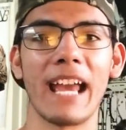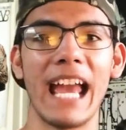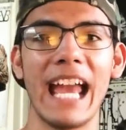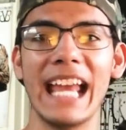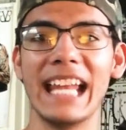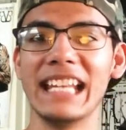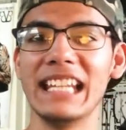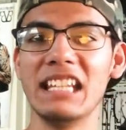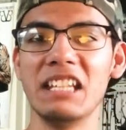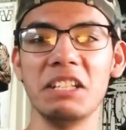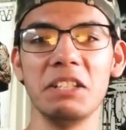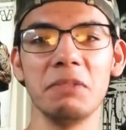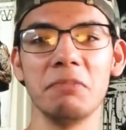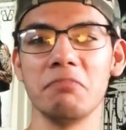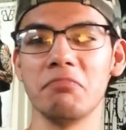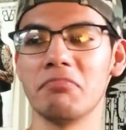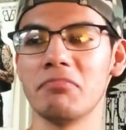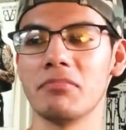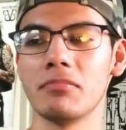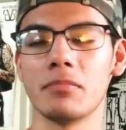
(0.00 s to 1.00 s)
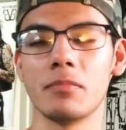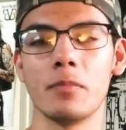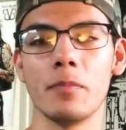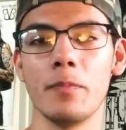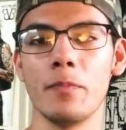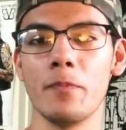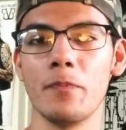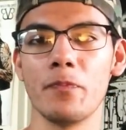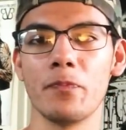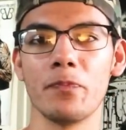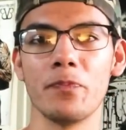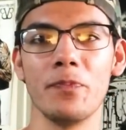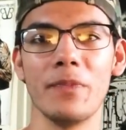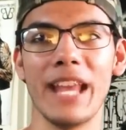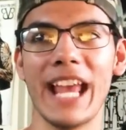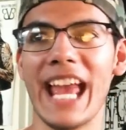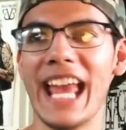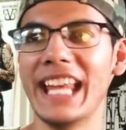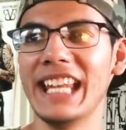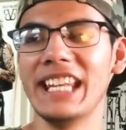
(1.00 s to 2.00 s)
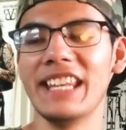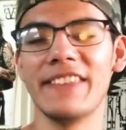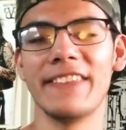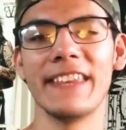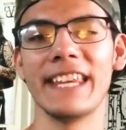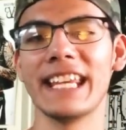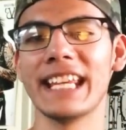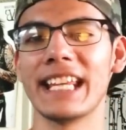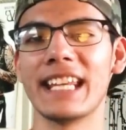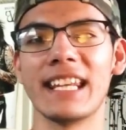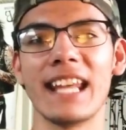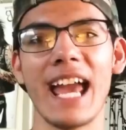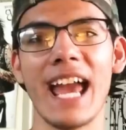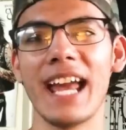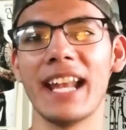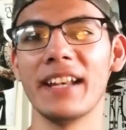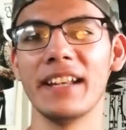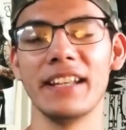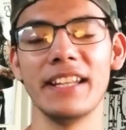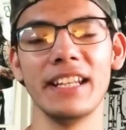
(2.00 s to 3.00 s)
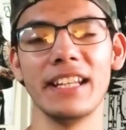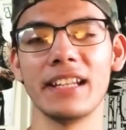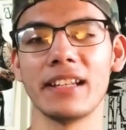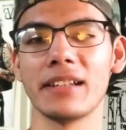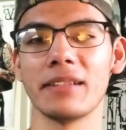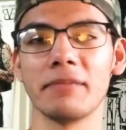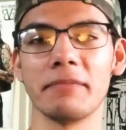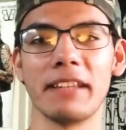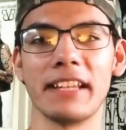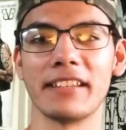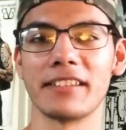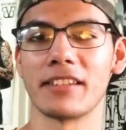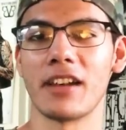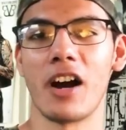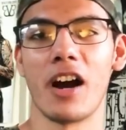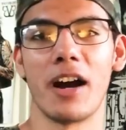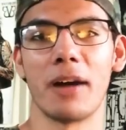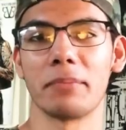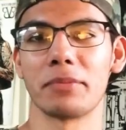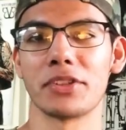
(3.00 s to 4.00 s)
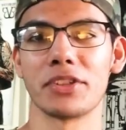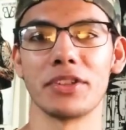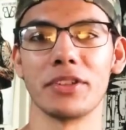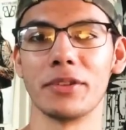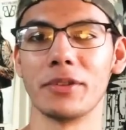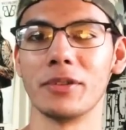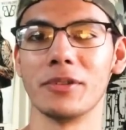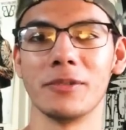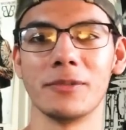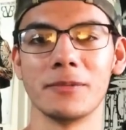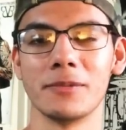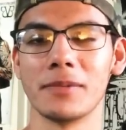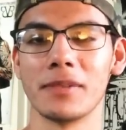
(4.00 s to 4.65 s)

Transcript: anything in editing is optional.